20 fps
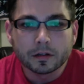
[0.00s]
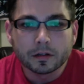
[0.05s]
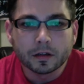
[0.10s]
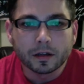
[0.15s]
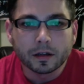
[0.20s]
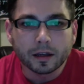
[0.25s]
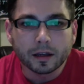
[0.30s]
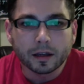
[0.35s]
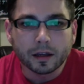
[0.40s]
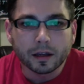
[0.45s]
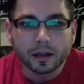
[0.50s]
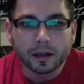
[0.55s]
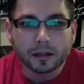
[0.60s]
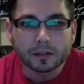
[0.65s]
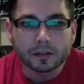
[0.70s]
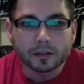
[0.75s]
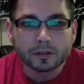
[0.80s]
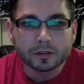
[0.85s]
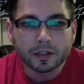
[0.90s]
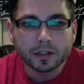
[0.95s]
Okay,
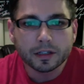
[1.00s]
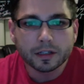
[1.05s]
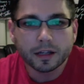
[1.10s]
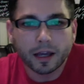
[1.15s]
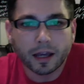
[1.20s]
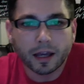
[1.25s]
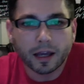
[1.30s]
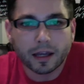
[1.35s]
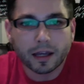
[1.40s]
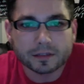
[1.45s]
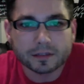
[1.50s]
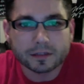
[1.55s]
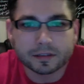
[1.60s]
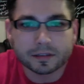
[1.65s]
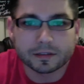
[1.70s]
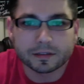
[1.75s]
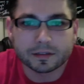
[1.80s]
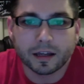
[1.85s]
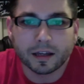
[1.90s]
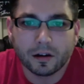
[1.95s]
Trina asks,
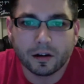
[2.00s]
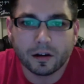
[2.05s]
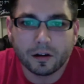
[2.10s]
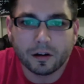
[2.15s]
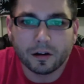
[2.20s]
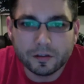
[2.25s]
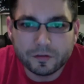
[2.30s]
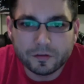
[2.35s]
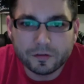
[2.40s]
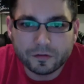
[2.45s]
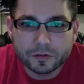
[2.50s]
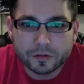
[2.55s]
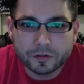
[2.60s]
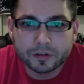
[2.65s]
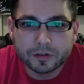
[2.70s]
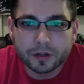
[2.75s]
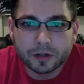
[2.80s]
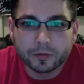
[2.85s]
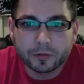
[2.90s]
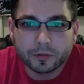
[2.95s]
is that all the food
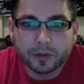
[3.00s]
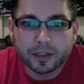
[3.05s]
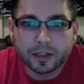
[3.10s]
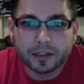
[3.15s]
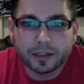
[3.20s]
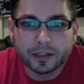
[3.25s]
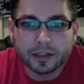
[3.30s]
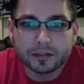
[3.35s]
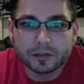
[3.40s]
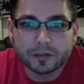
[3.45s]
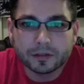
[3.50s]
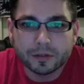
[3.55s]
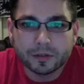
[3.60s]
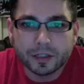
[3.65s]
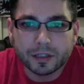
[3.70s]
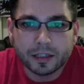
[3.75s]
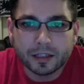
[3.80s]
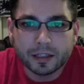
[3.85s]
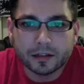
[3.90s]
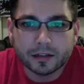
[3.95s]
that we need to
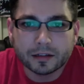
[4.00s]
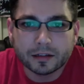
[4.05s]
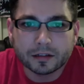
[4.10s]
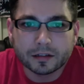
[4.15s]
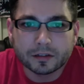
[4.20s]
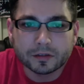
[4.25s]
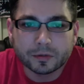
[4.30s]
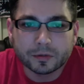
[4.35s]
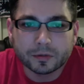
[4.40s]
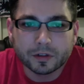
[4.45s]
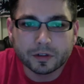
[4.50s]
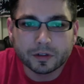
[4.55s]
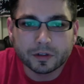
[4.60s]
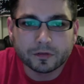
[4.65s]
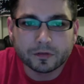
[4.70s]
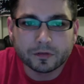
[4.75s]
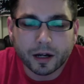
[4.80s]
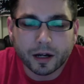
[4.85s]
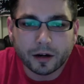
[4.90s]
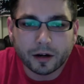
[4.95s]
eat in a
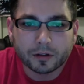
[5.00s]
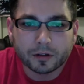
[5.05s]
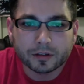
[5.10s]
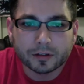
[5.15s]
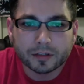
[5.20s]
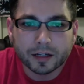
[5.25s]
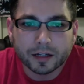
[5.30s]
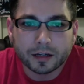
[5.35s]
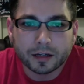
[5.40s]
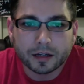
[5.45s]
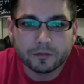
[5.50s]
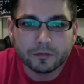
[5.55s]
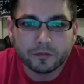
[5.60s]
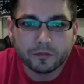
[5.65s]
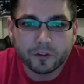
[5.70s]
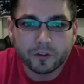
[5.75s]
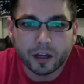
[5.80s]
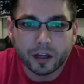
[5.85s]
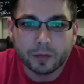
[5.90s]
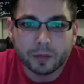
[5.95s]
24-hour time
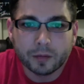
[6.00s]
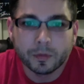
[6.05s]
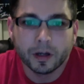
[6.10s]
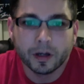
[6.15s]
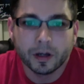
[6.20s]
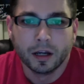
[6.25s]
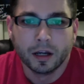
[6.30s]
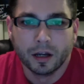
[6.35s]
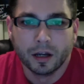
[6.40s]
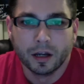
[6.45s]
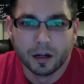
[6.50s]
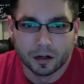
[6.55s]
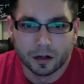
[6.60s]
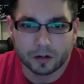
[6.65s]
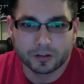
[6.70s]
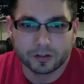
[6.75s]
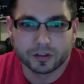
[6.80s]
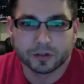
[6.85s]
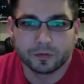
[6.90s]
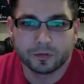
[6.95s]
frame, or
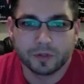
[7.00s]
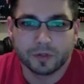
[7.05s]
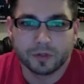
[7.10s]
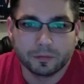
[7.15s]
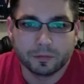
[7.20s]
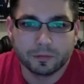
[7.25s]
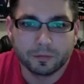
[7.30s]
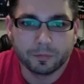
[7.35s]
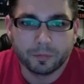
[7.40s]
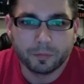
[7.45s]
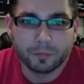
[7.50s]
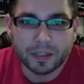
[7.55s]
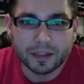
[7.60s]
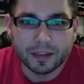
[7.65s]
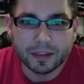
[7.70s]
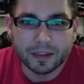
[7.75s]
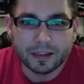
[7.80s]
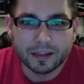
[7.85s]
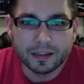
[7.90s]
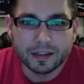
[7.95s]
should we be
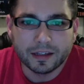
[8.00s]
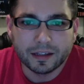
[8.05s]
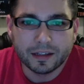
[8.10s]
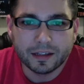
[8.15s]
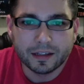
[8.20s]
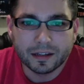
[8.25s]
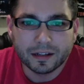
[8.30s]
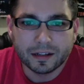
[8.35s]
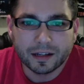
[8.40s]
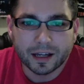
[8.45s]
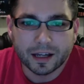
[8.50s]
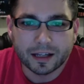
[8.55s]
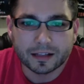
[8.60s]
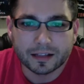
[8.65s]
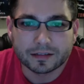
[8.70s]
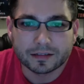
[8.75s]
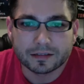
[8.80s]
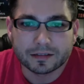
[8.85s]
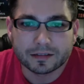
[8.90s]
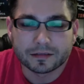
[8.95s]
eating it
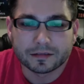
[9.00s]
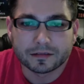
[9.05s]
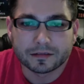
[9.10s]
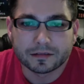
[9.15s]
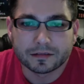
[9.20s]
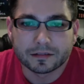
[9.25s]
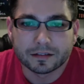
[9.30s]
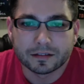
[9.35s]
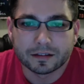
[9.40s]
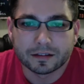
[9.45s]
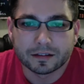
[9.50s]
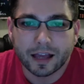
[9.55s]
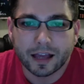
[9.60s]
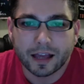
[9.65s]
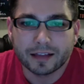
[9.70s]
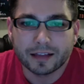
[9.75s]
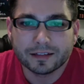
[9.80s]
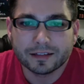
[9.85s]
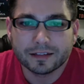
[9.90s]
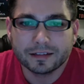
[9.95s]
as
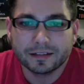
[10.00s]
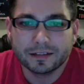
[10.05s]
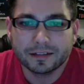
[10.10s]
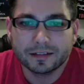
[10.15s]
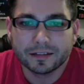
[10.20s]
lasted?